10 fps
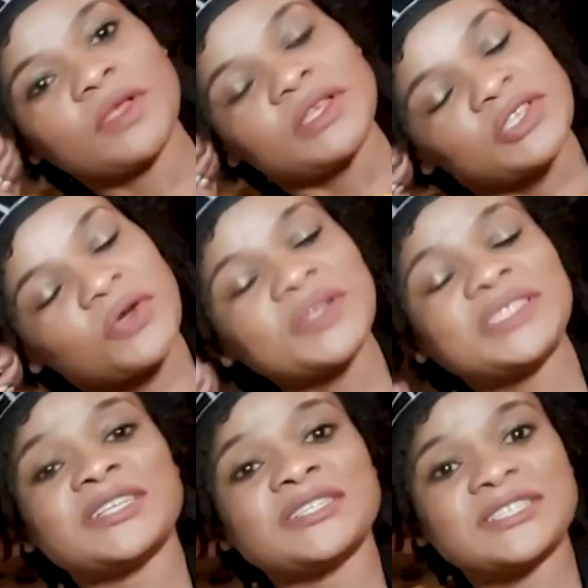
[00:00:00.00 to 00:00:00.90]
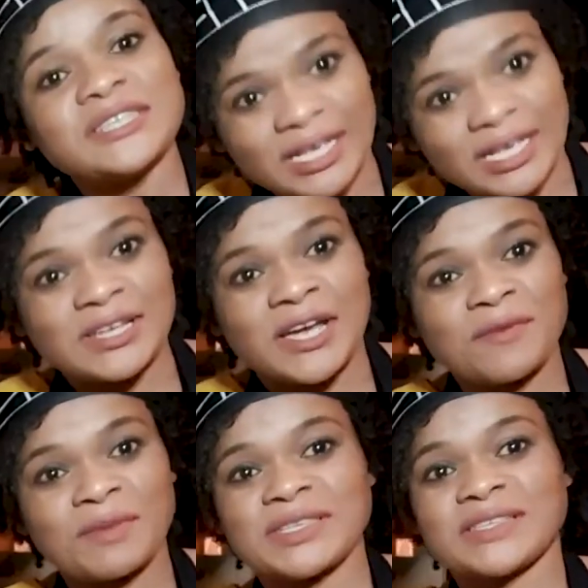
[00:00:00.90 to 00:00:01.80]
So until next
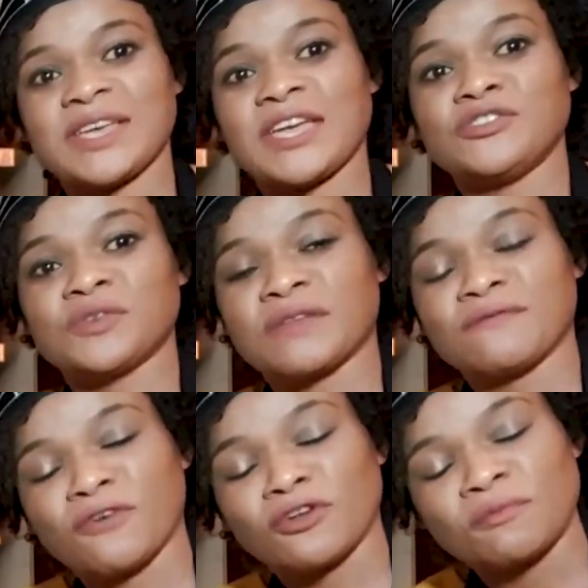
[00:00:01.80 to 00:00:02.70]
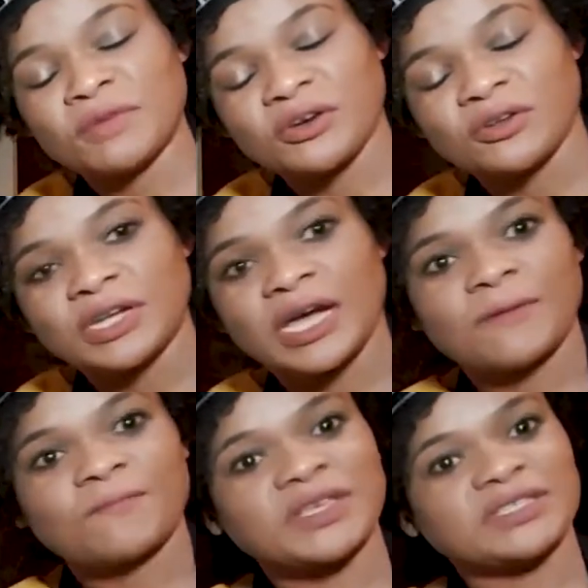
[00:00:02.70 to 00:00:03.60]
time, as I said, you can follow me on
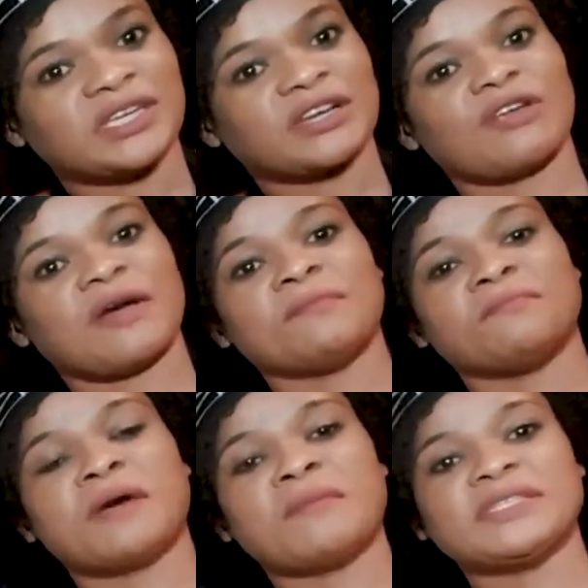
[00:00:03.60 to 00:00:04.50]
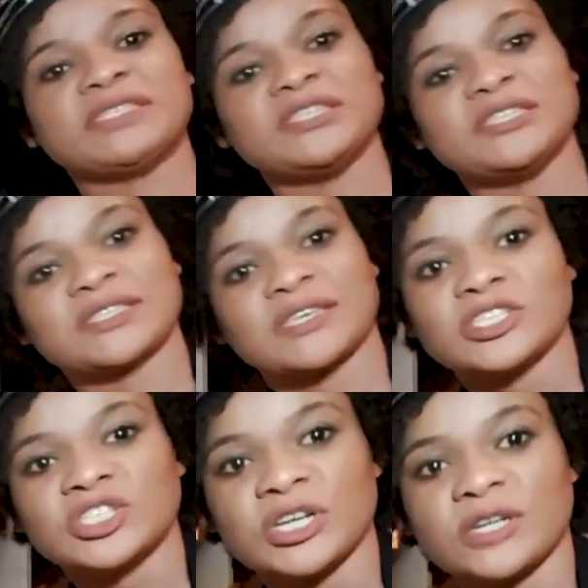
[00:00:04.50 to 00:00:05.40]
Instagram, Mama T's
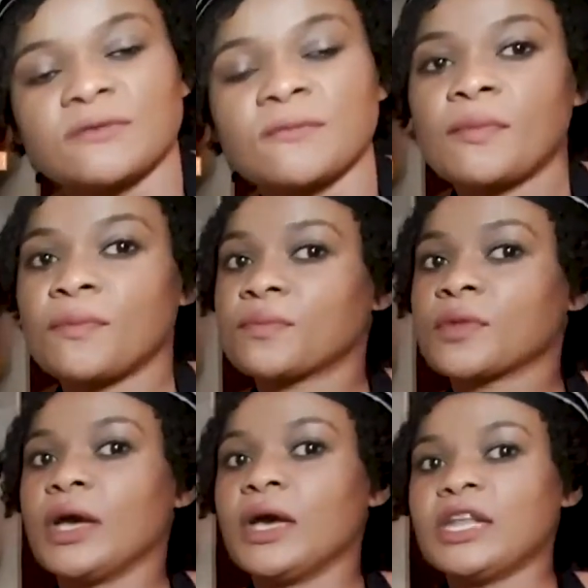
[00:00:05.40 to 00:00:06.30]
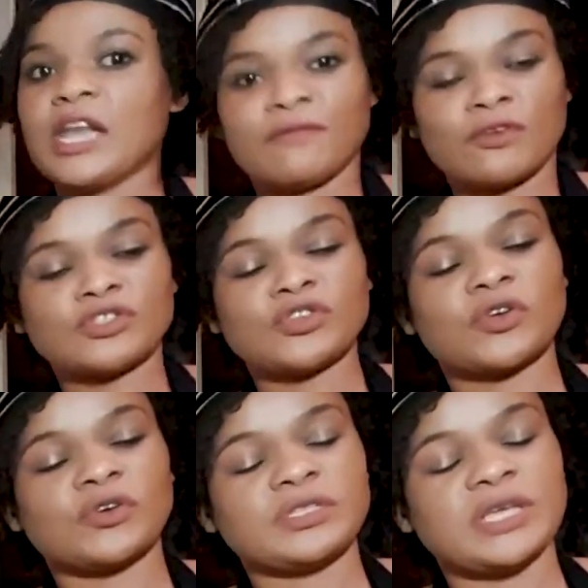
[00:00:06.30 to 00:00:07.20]
Kitchen, and I've also
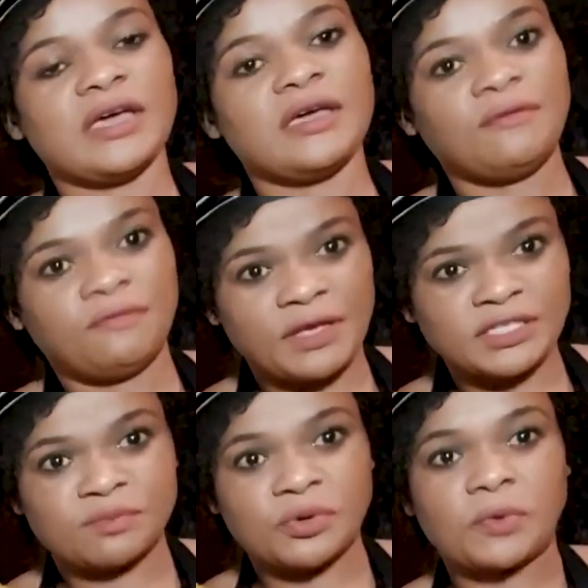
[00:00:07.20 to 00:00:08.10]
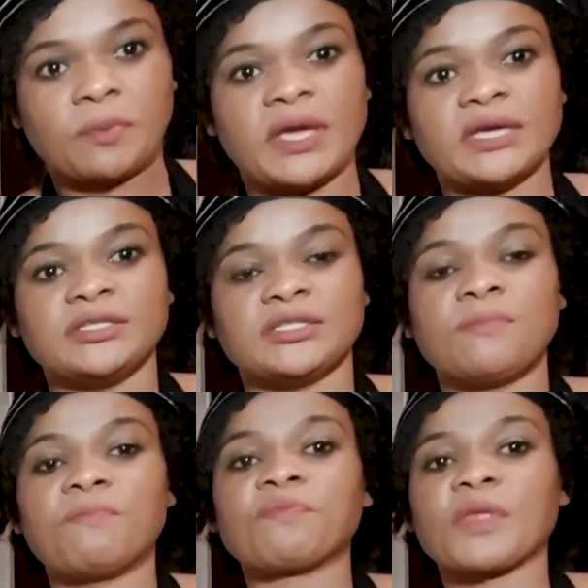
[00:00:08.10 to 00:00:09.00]
got a Facebook page,
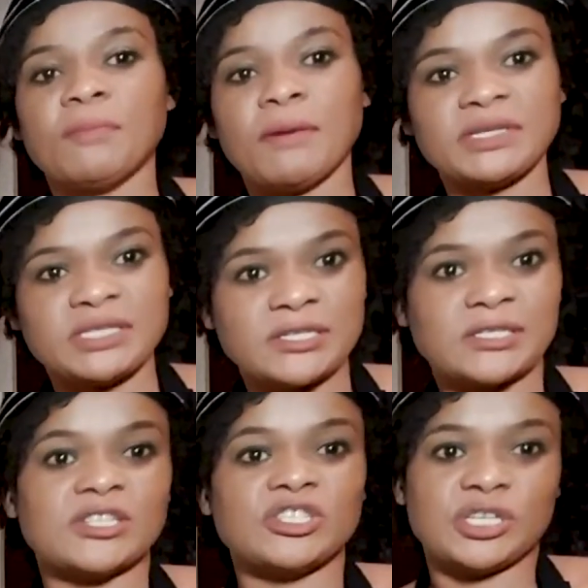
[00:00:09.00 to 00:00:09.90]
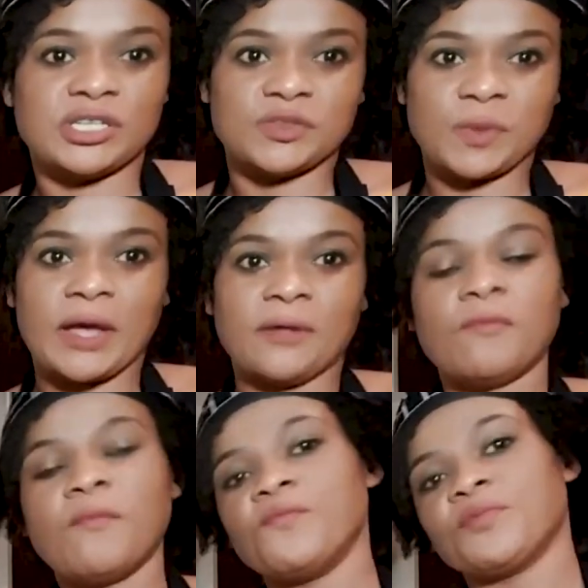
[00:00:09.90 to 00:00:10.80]
Mama T's Kitchen as well.
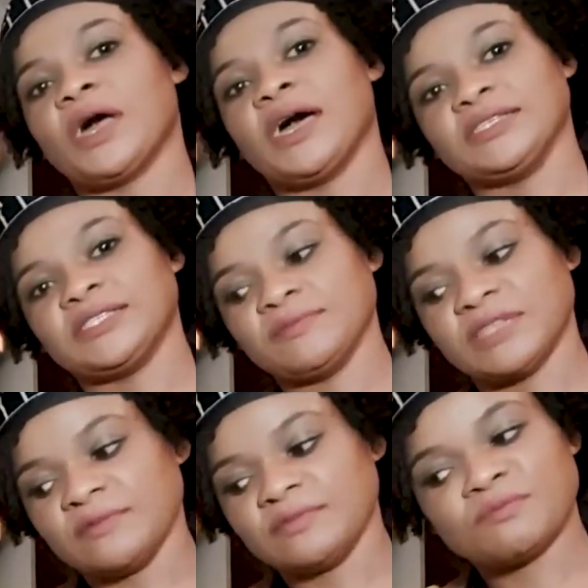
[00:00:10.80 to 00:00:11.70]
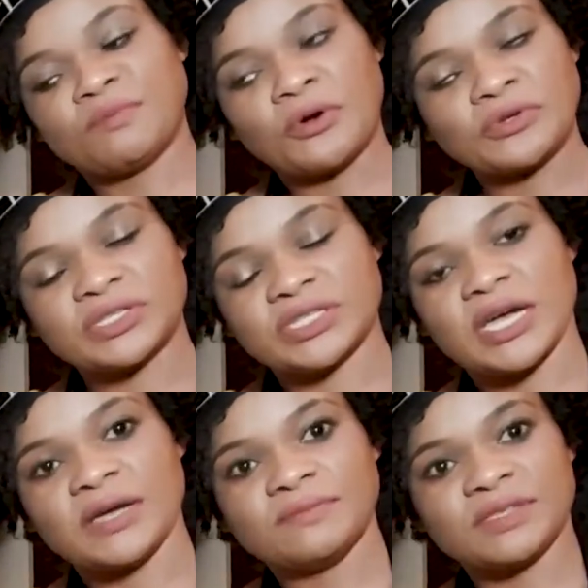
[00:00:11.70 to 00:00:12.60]
I sometimes post
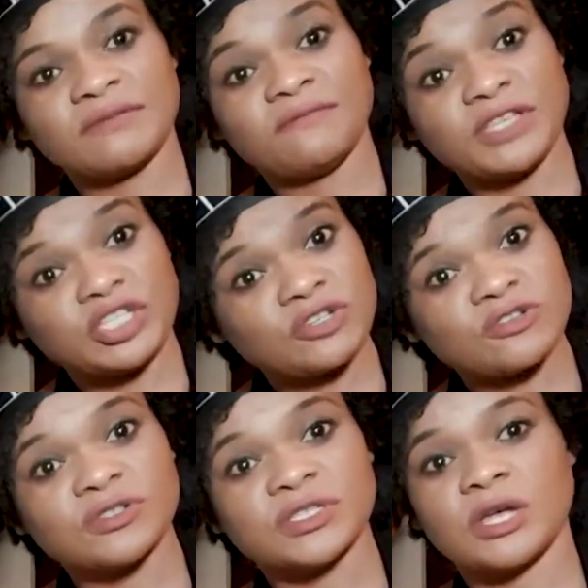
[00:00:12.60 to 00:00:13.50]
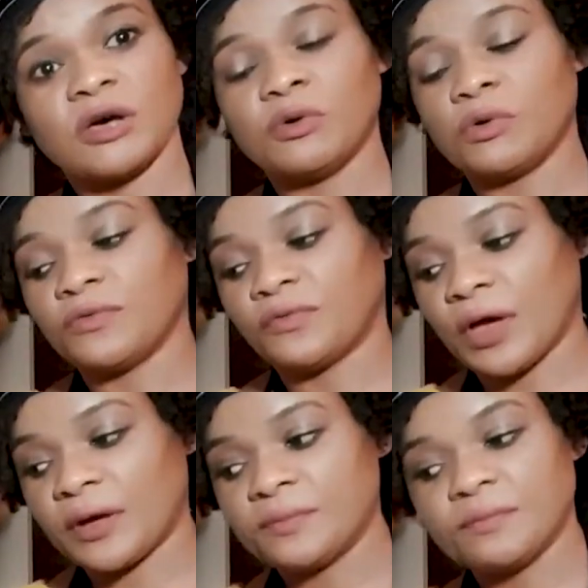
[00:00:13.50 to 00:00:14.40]
some videos of
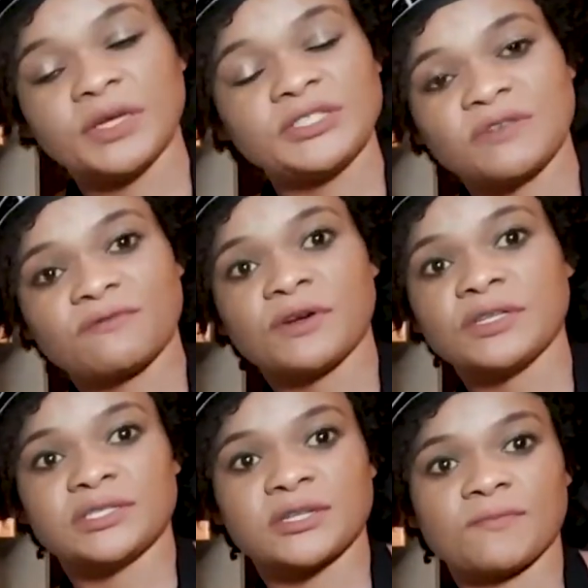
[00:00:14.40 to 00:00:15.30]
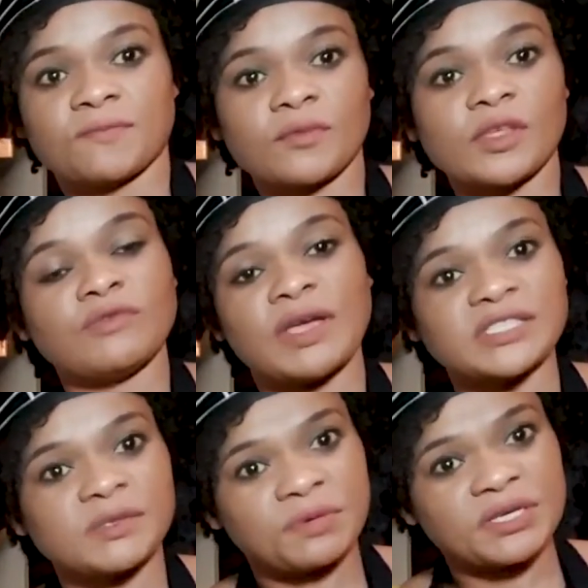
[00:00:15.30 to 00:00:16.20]
my different
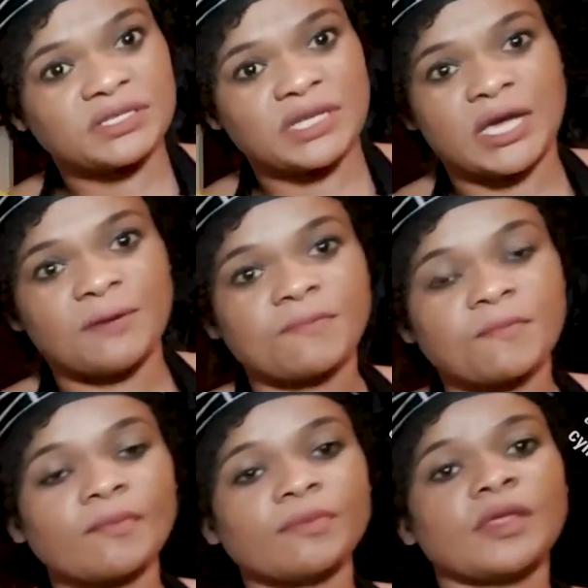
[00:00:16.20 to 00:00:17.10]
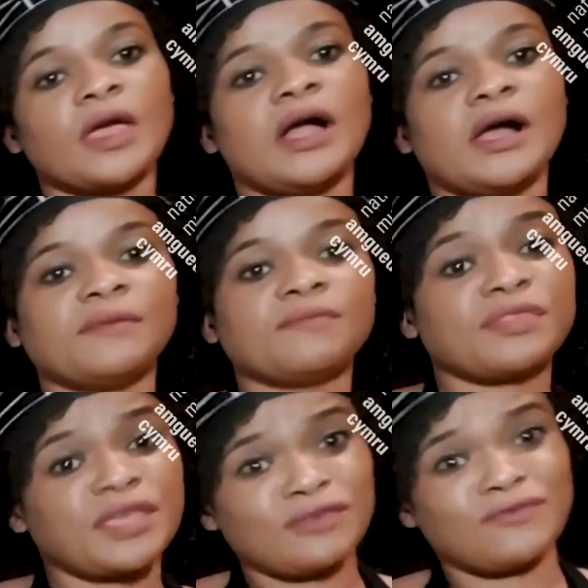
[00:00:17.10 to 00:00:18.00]
recipes there.
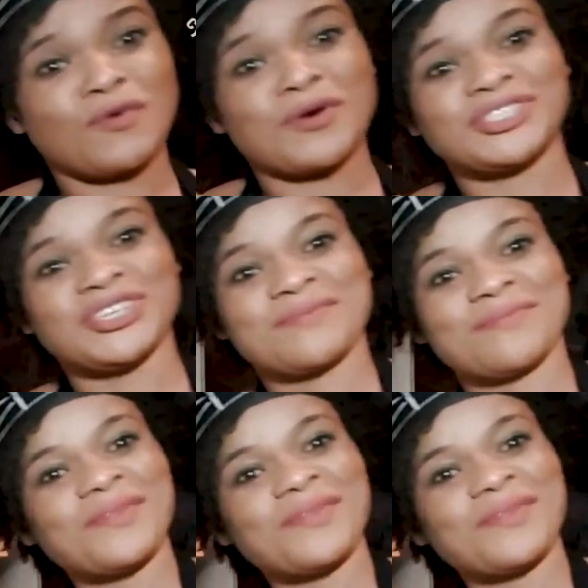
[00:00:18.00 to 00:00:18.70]
Thank you for watching.